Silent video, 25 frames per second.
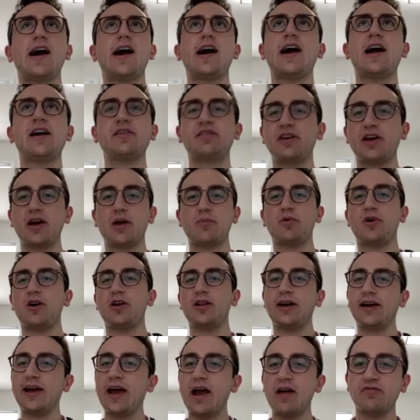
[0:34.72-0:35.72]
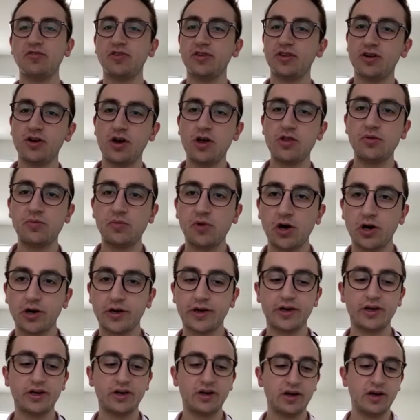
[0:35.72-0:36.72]
think I bought like everything on the
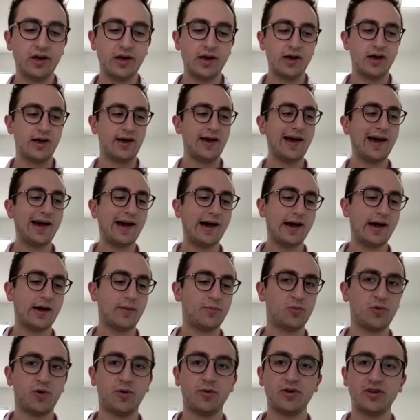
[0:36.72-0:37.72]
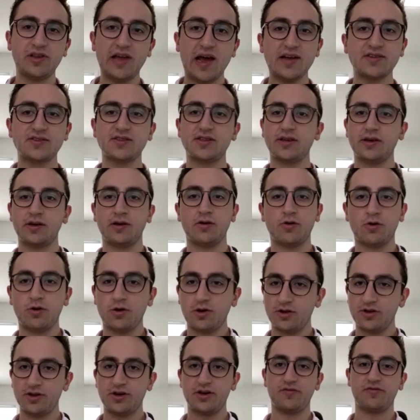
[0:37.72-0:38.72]
market. We were testing
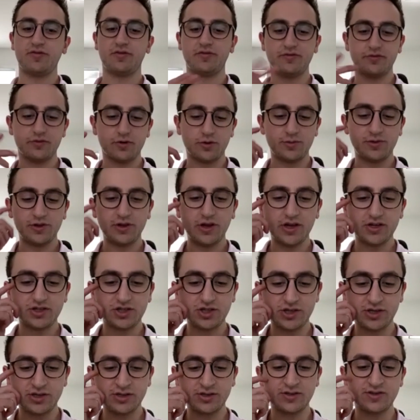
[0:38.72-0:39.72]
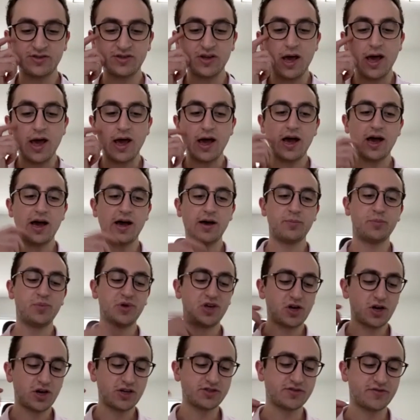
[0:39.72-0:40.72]
all the different formulations
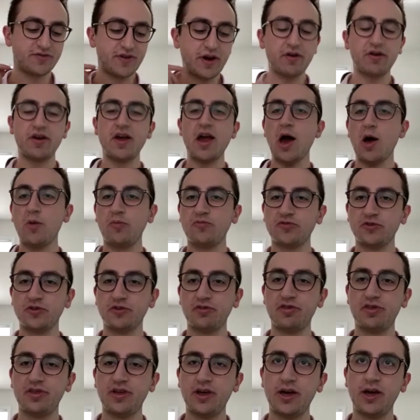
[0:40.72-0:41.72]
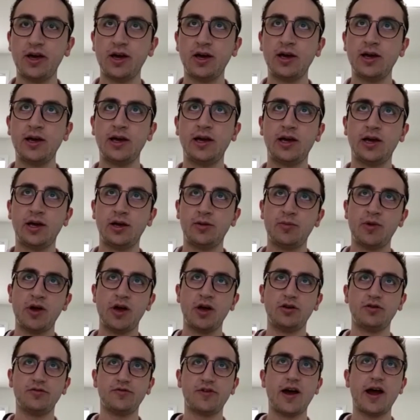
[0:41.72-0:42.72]
because a very helpful thing in
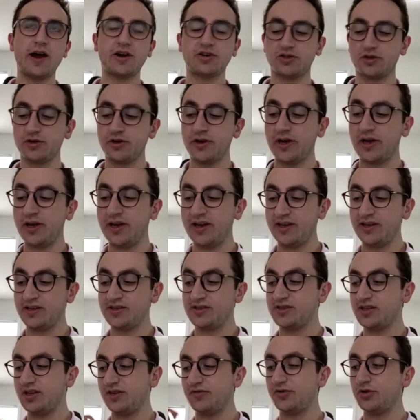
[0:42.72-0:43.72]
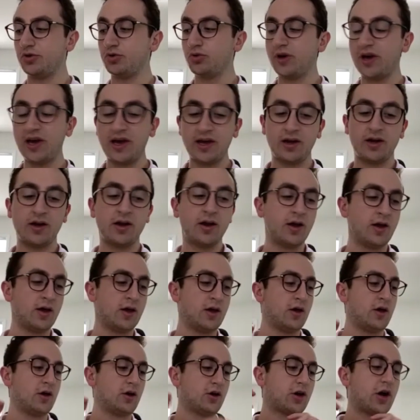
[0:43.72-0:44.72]
manufacturing is if you can
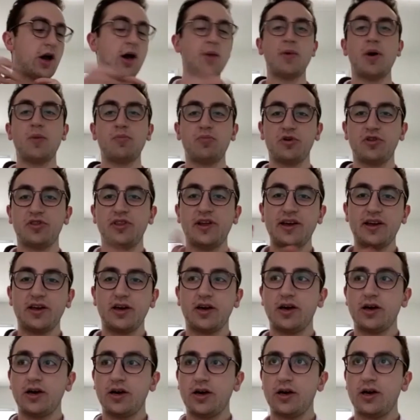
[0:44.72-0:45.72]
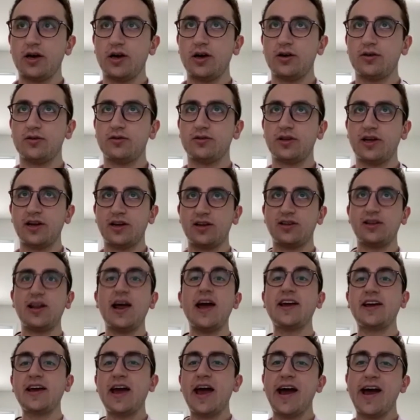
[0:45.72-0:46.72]
come up with like a
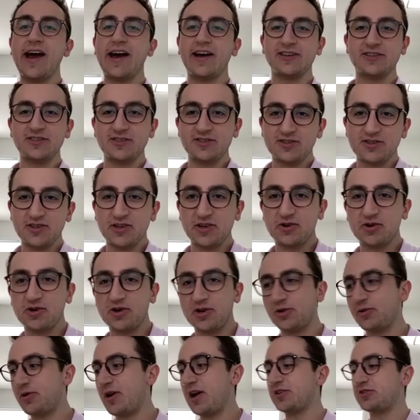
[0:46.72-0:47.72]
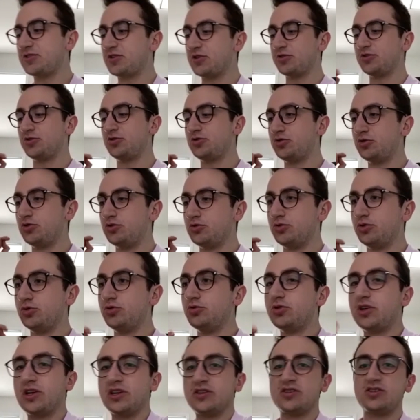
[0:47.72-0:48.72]
like as they call it, right? So
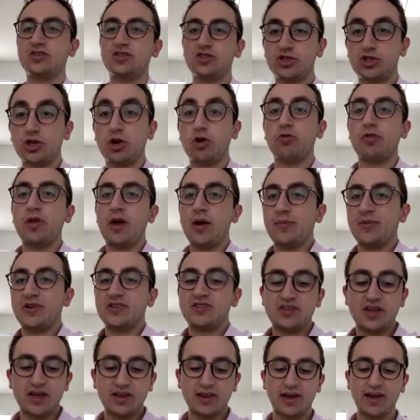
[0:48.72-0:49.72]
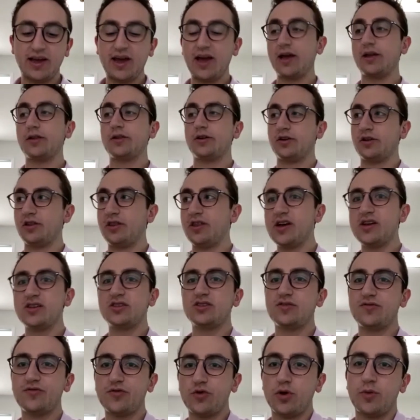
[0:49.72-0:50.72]
you can show them and say like, hey, look,
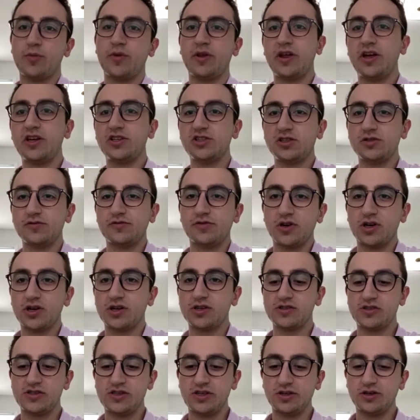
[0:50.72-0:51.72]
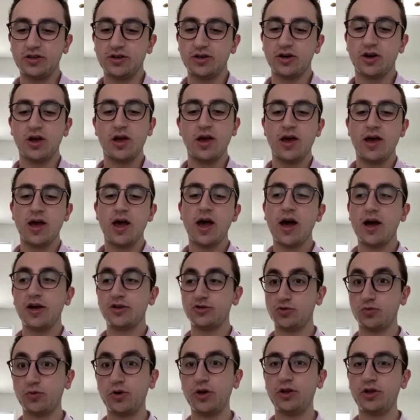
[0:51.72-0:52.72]
this formulation for a concealer
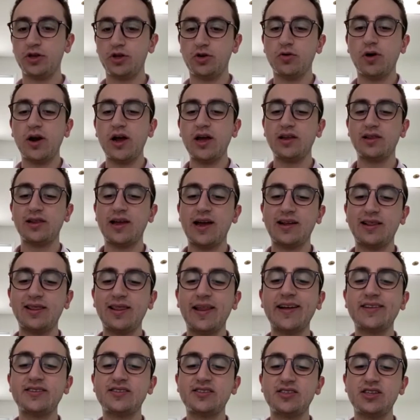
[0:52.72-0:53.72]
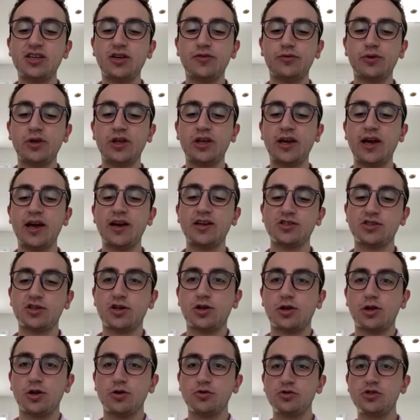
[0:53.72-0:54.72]
is really great. Like, let's see if we can get as
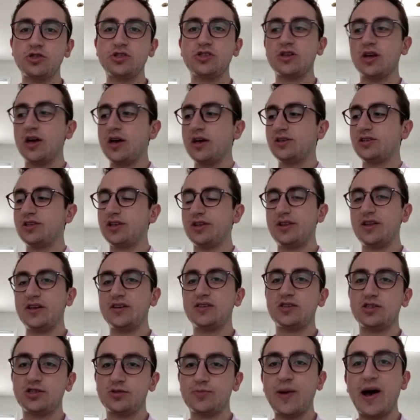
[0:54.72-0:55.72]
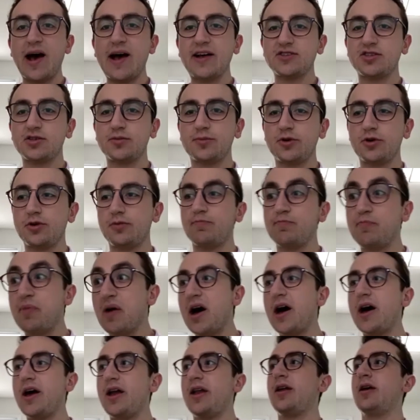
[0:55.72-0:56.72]
close to this as possible,
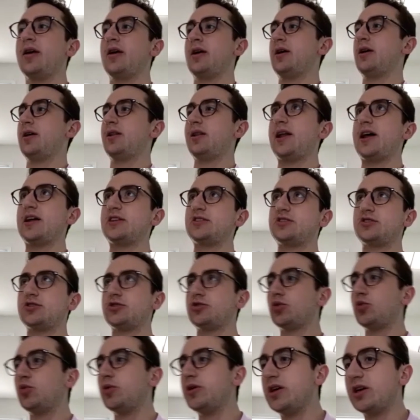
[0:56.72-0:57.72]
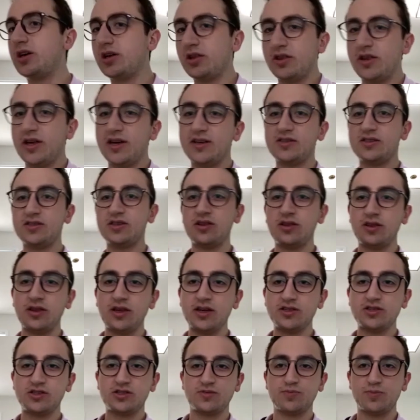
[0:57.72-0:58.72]
but let's tweak this and
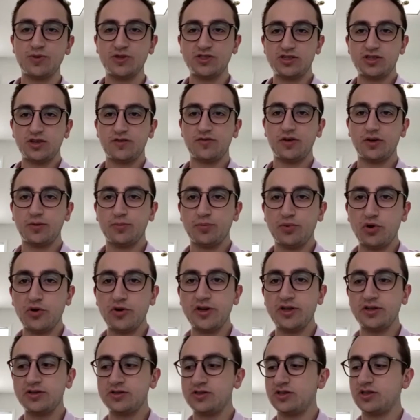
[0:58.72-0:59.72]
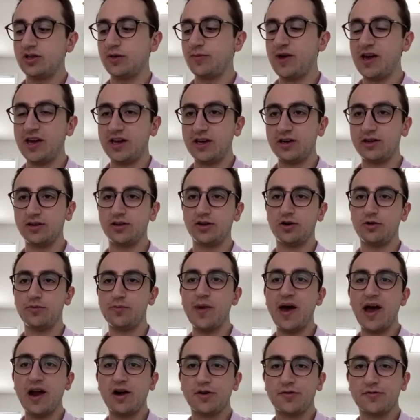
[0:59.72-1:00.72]
this specific points to make it a little
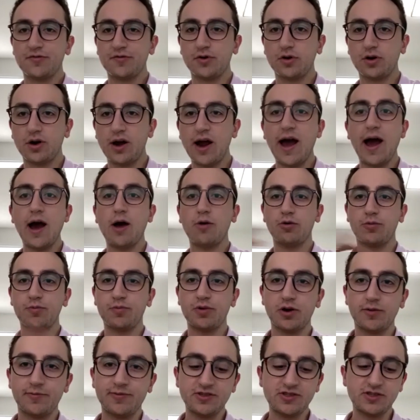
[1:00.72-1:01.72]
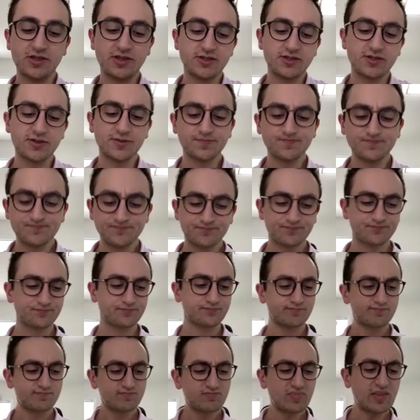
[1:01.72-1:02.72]
better for our purposes.
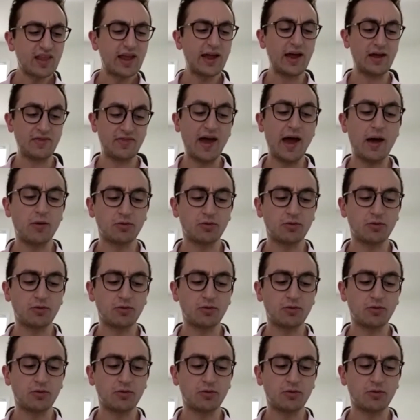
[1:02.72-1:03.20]
And that